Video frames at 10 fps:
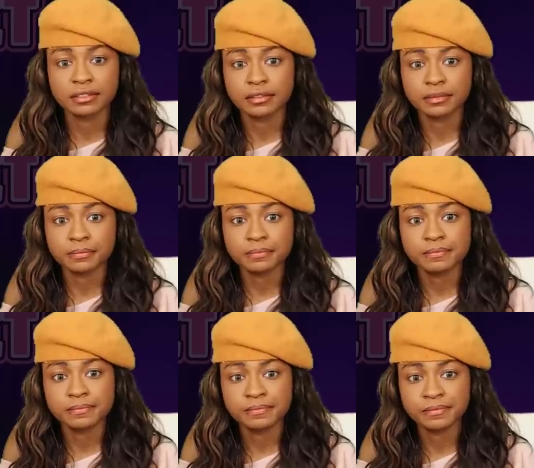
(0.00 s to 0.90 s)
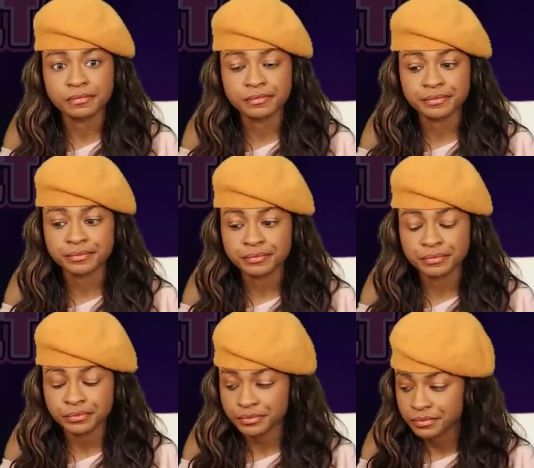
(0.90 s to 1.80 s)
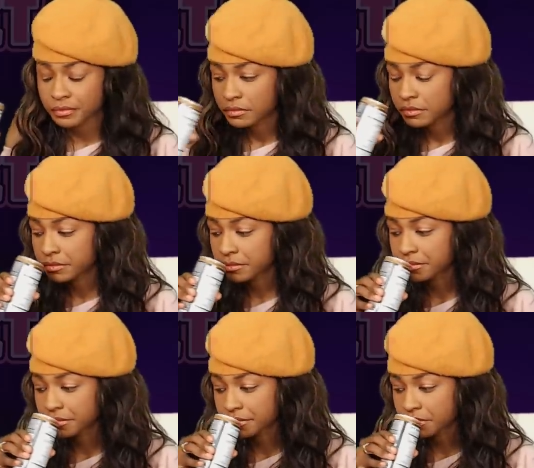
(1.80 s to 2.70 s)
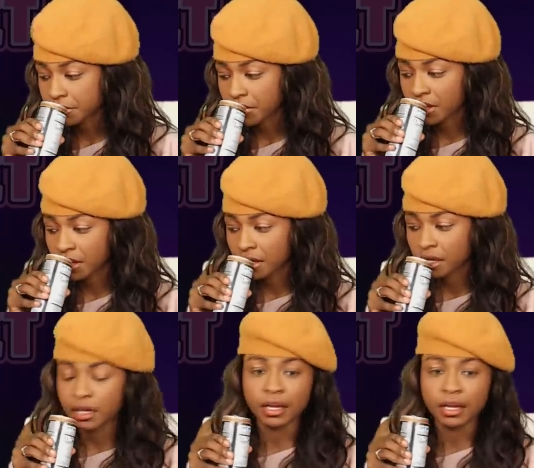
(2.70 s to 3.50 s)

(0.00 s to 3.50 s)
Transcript: Nobody speaks.